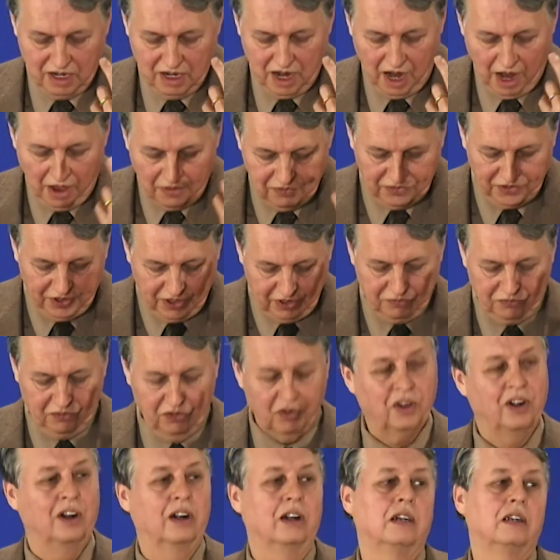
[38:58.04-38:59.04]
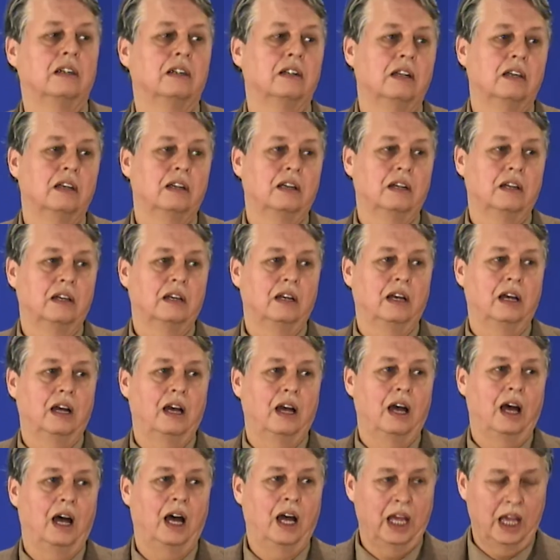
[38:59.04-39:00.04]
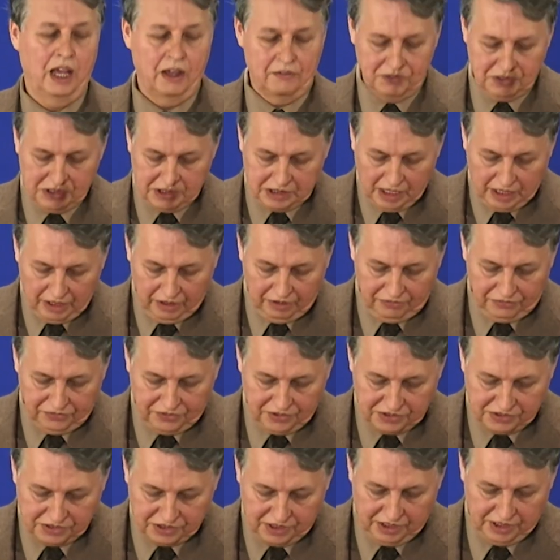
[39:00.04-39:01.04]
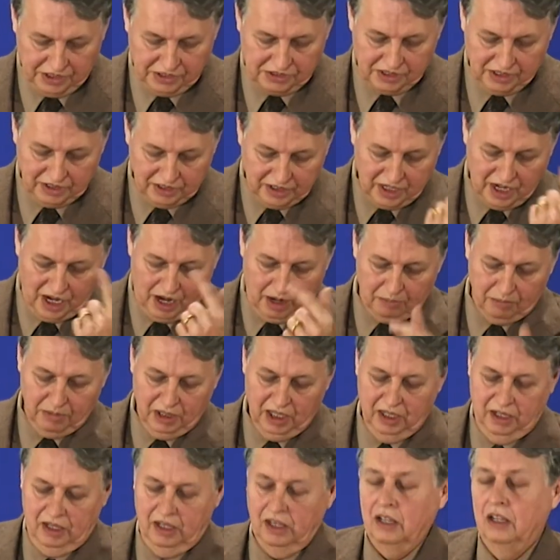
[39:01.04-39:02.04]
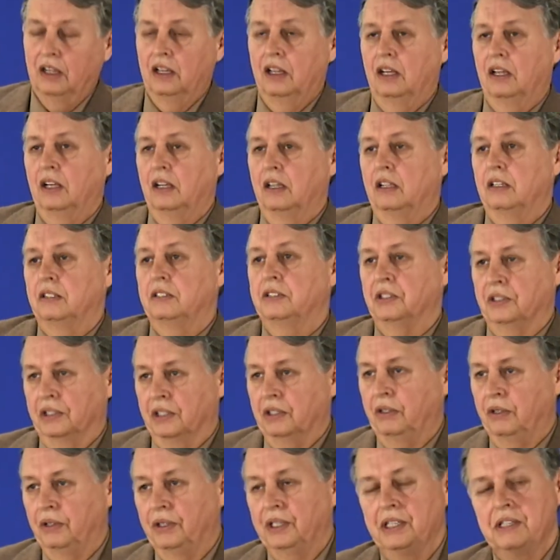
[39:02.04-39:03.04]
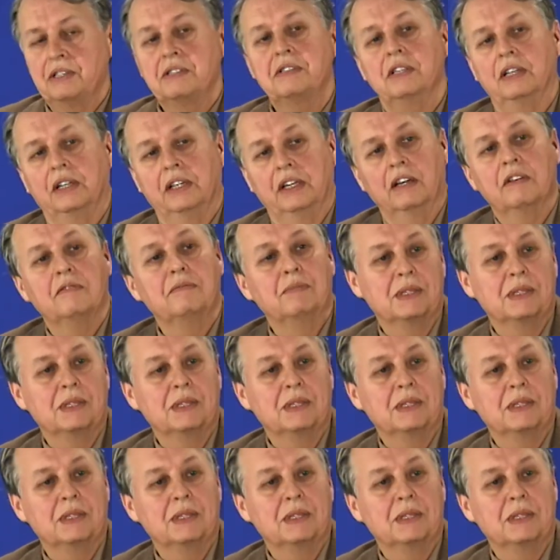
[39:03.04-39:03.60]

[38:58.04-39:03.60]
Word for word: And therefore, I have sailed the seas and come to the holy city of